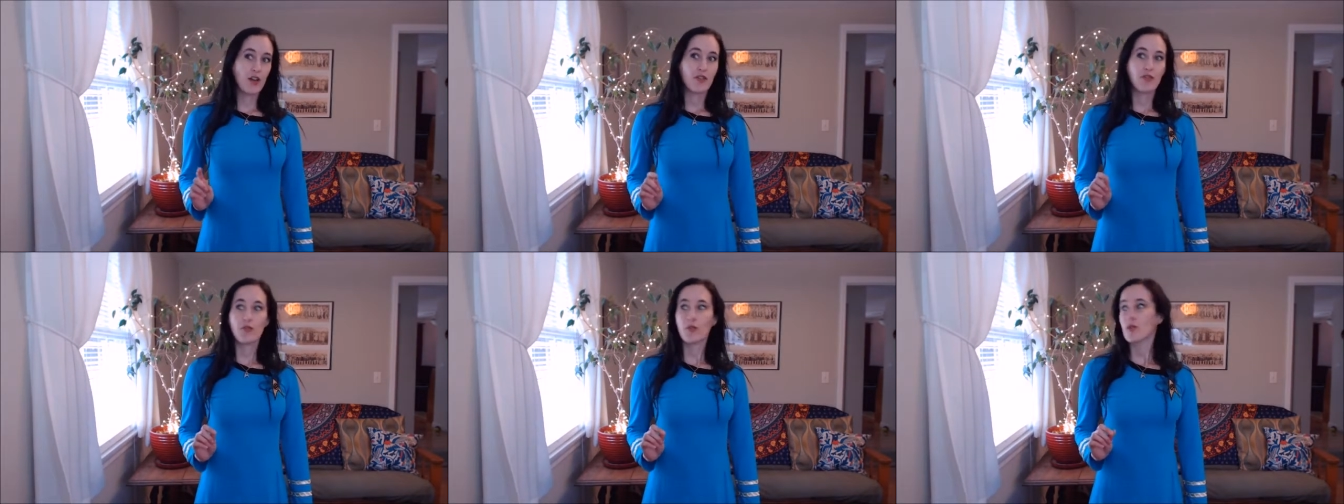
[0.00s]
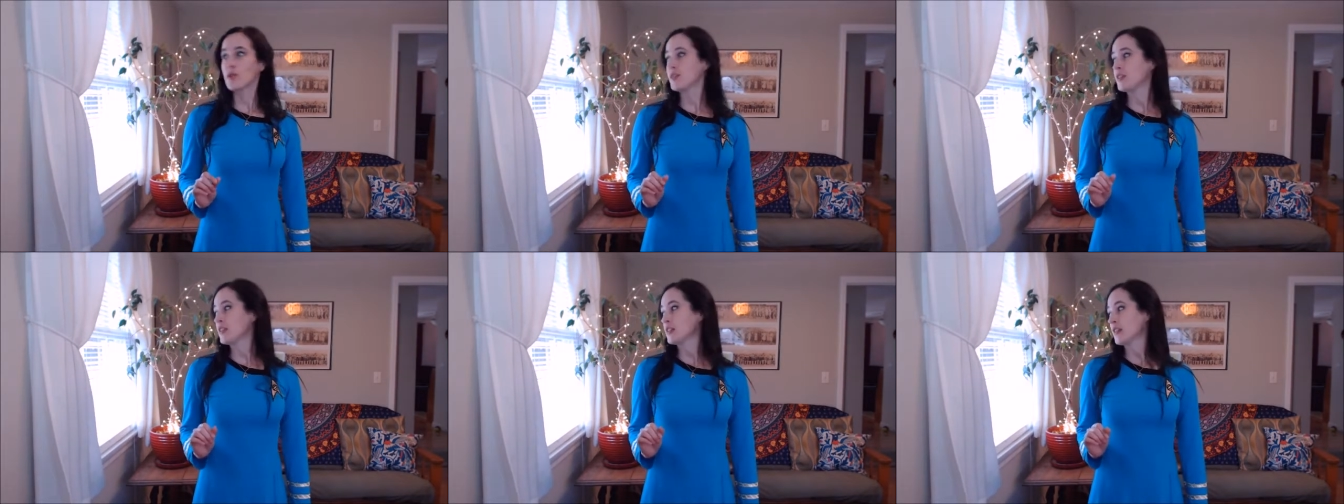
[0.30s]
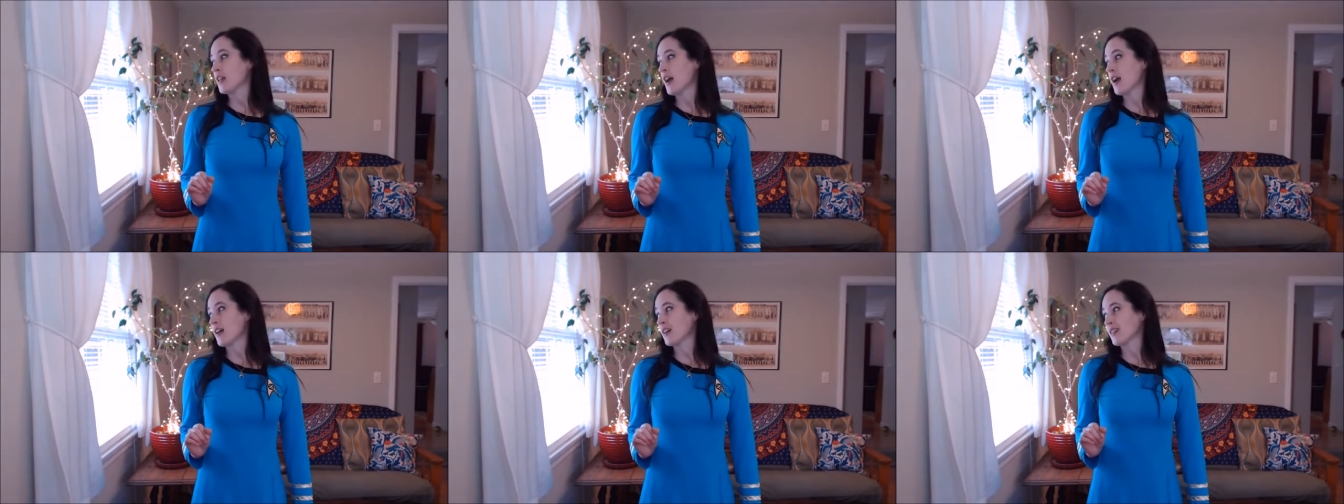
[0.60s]
for the
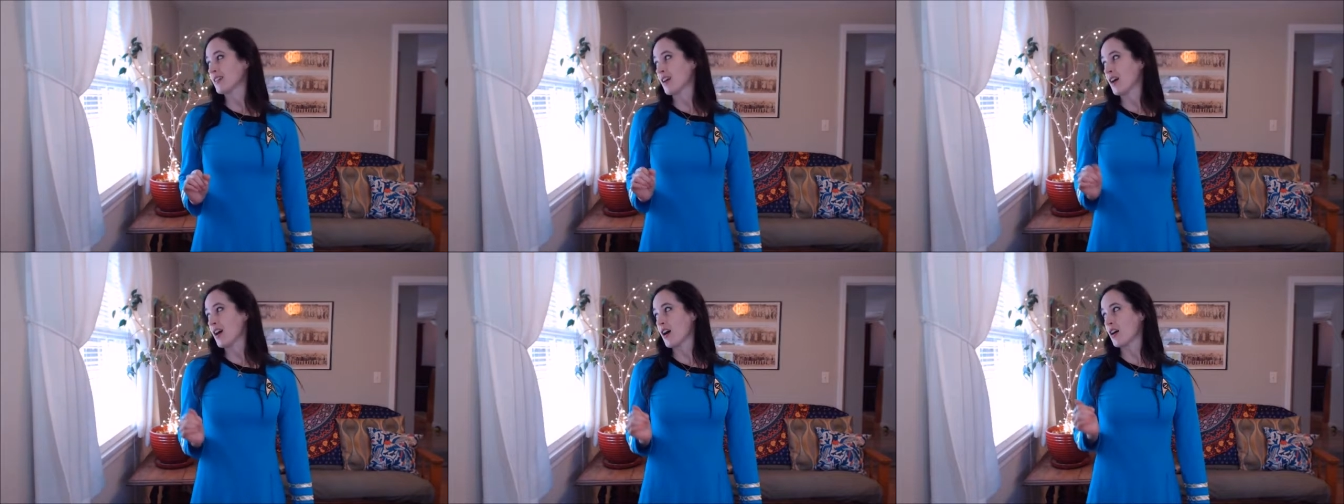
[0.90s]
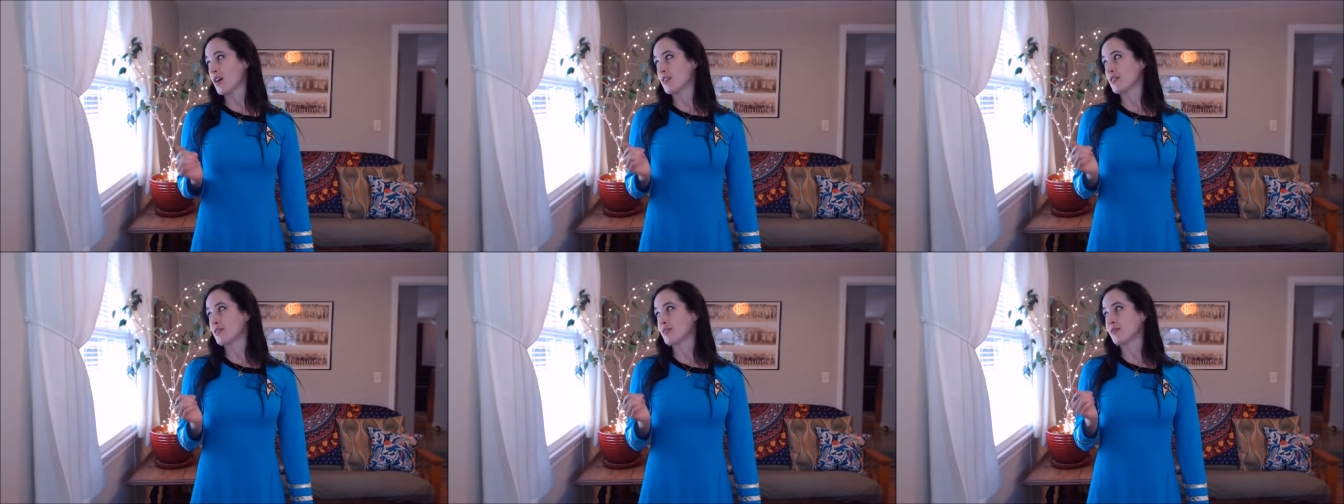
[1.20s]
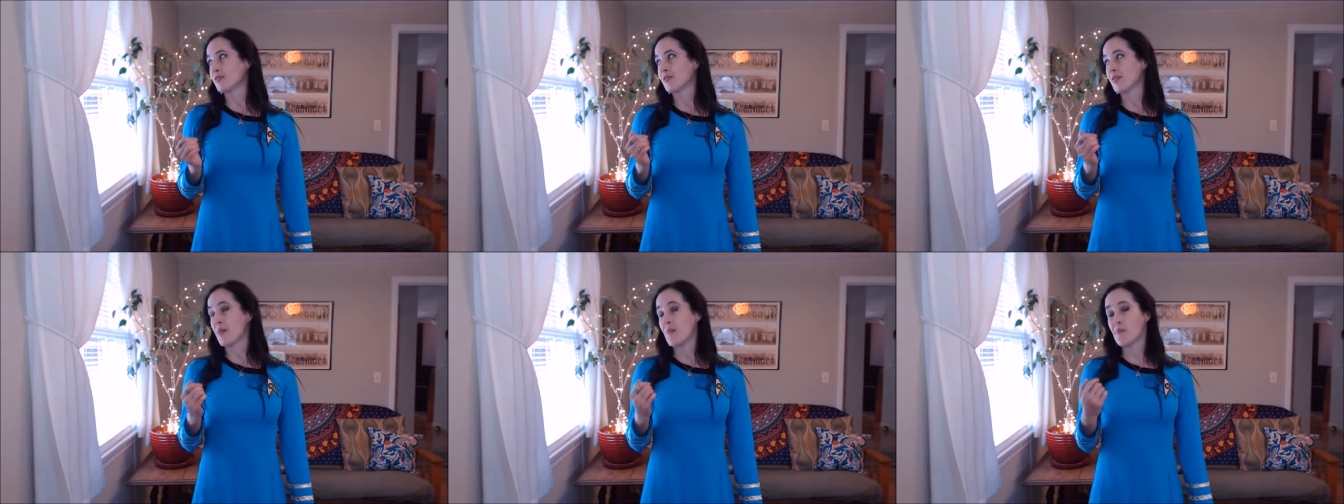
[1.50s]
lack
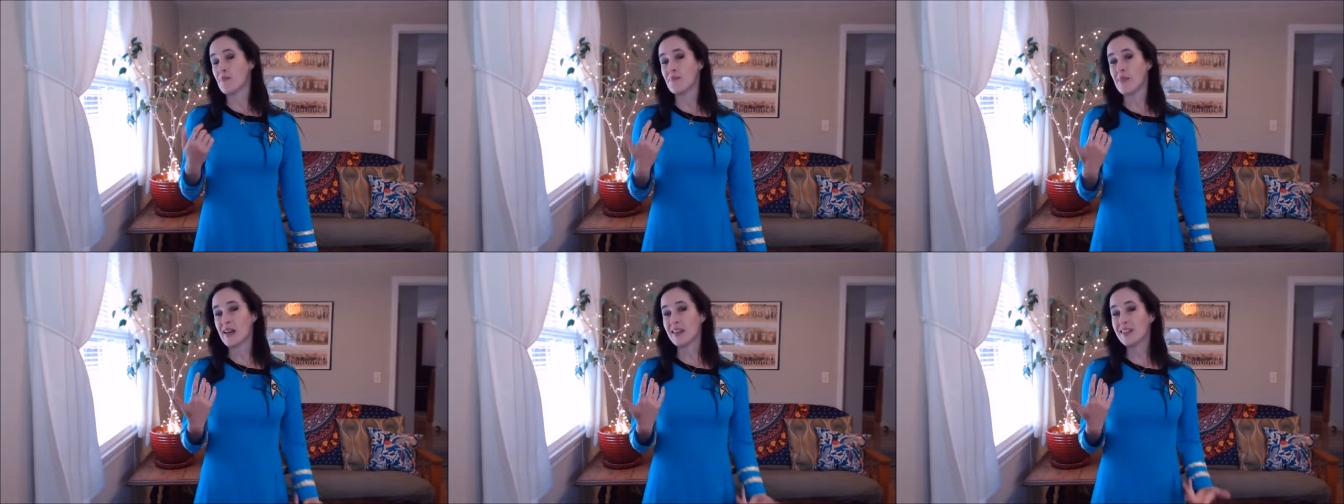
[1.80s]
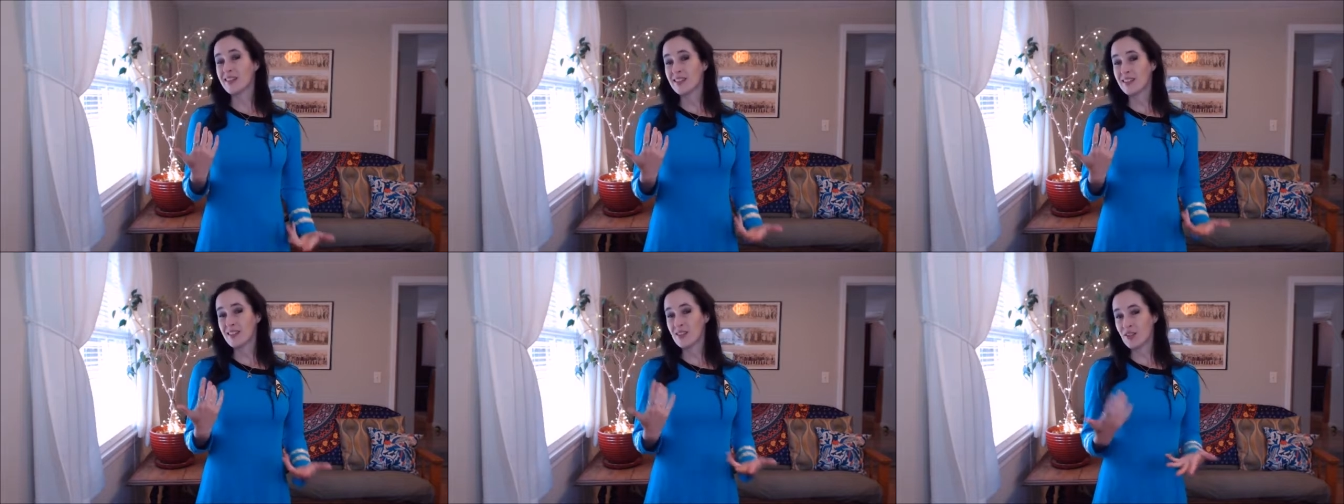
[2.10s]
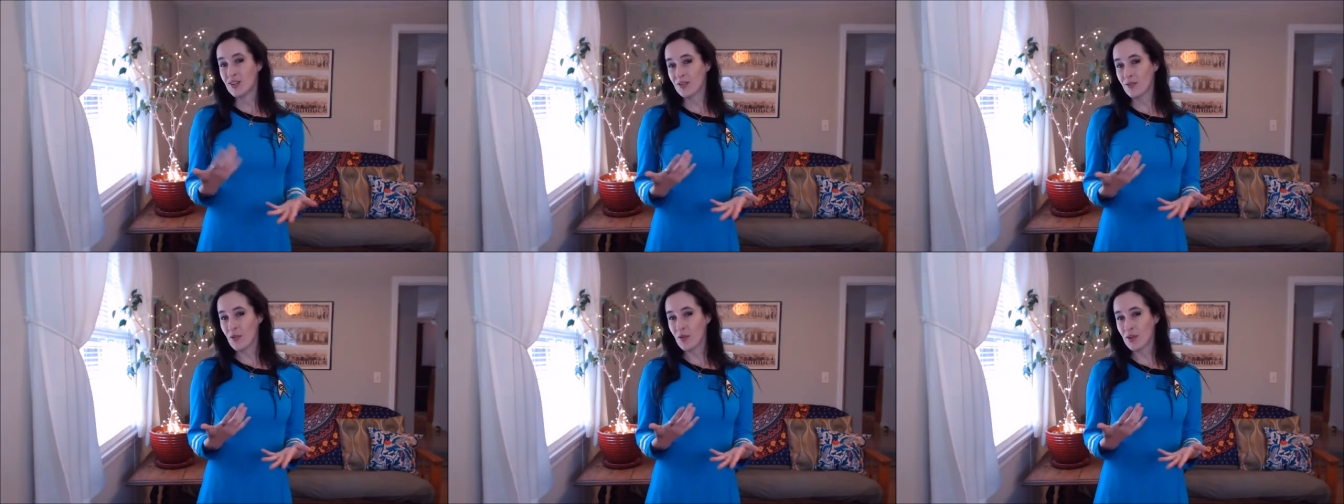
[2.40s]
of men's
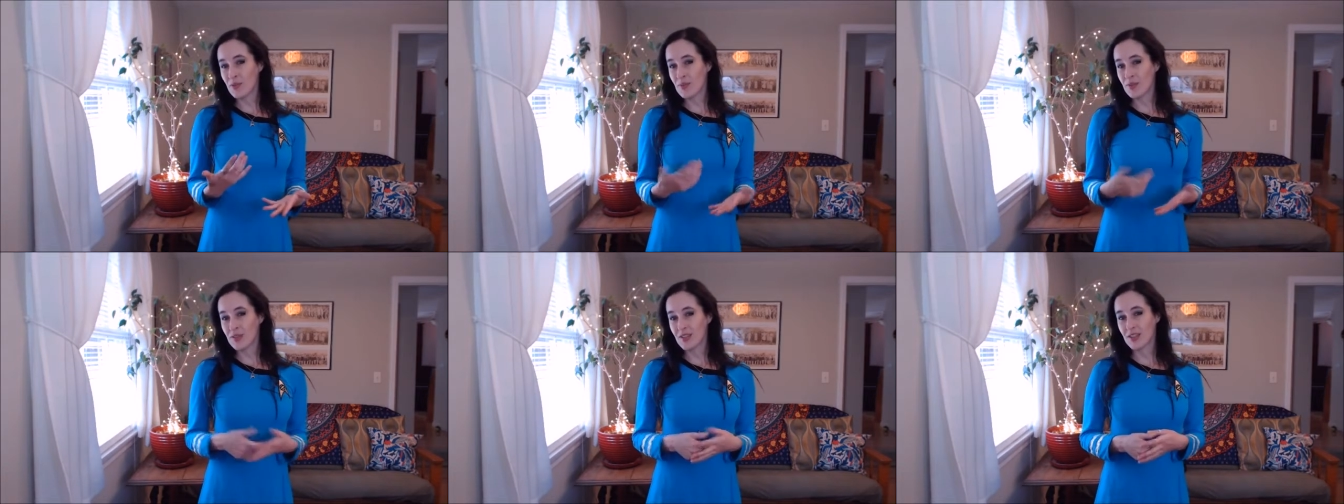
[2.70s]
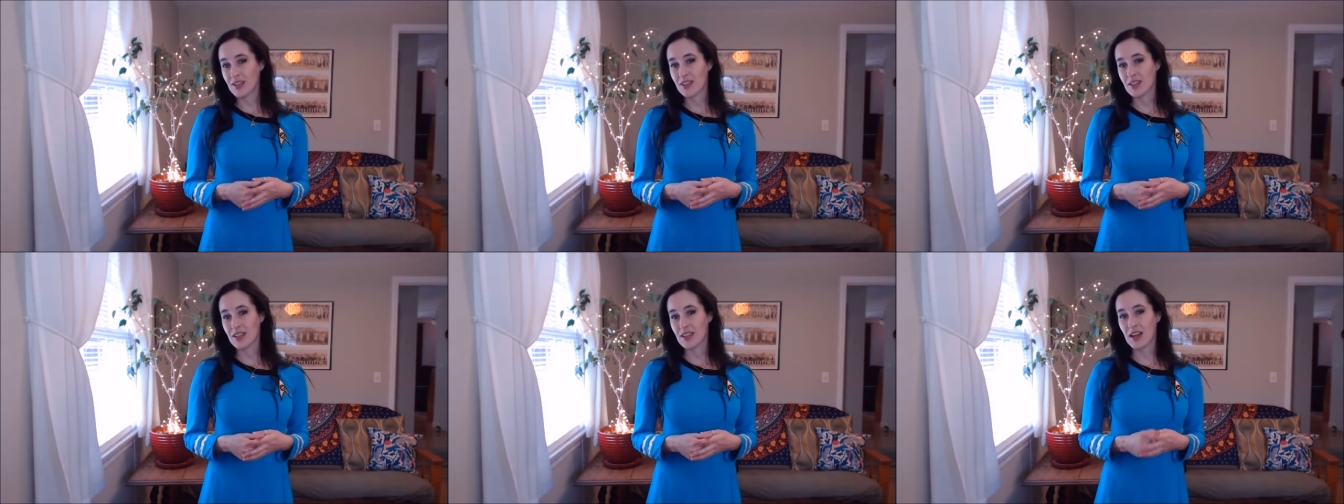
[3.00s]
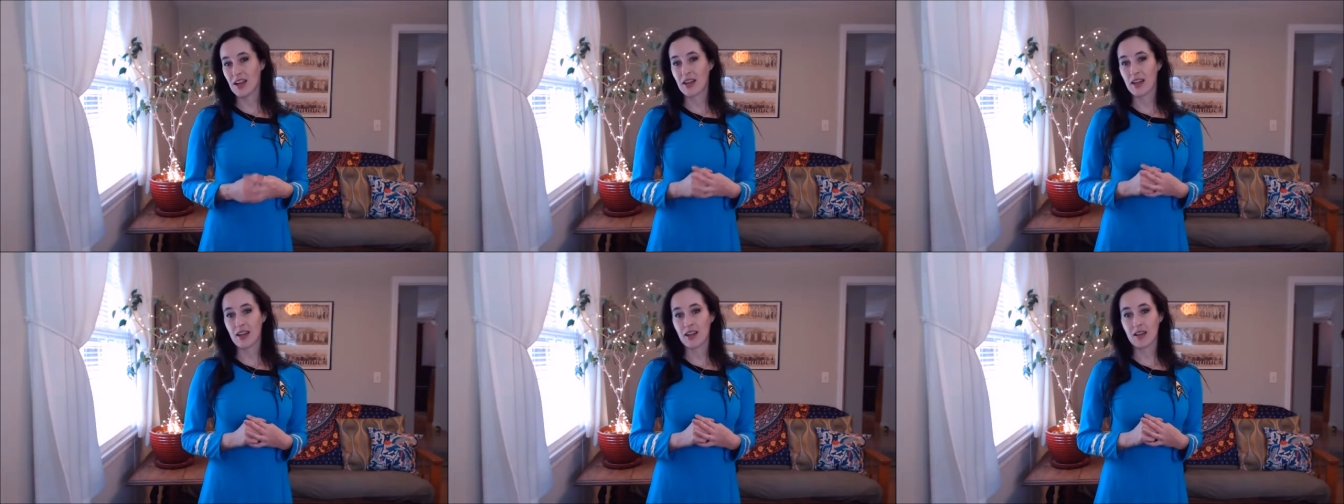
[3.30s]
uniforms
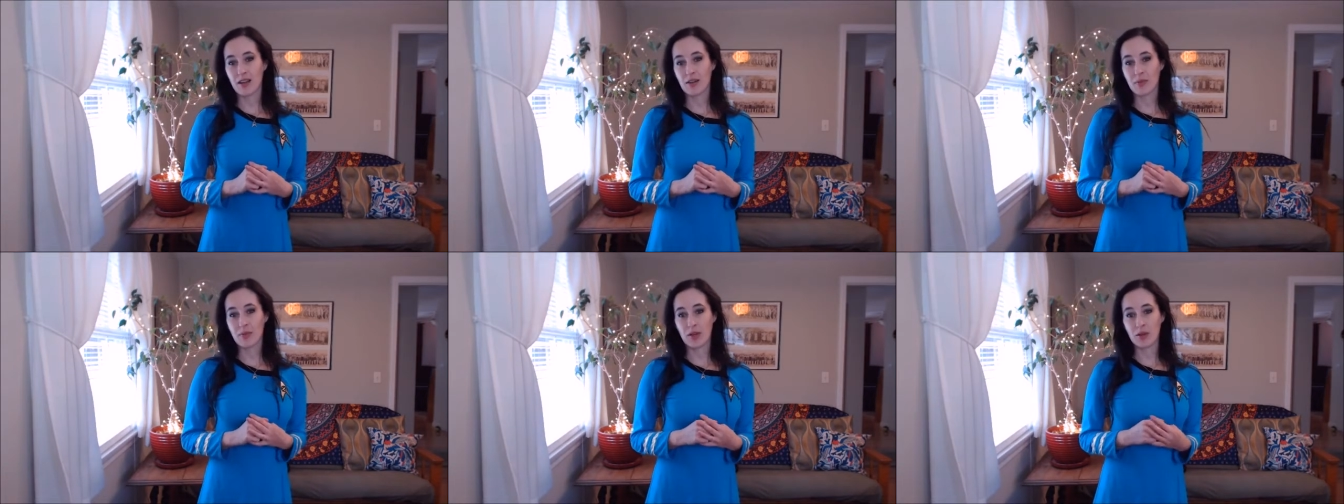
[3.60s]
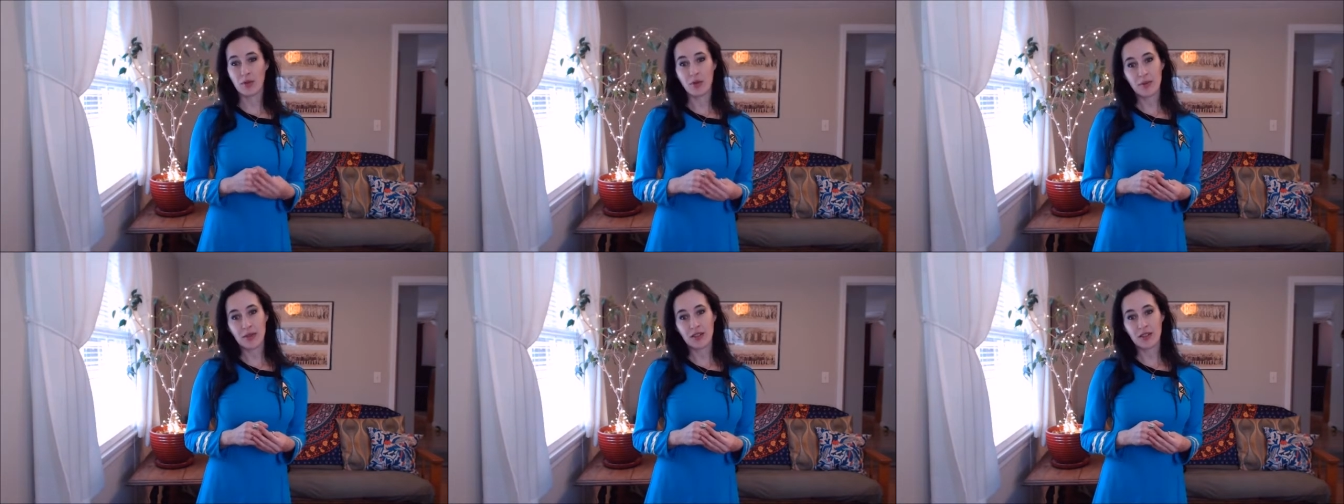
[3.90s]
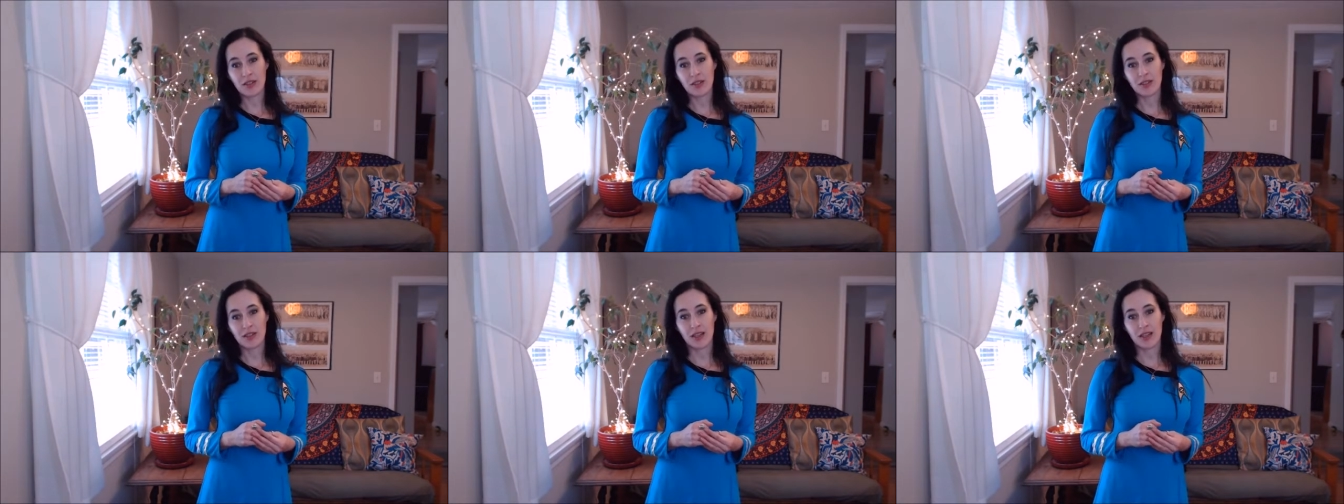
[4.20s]
I am a woman,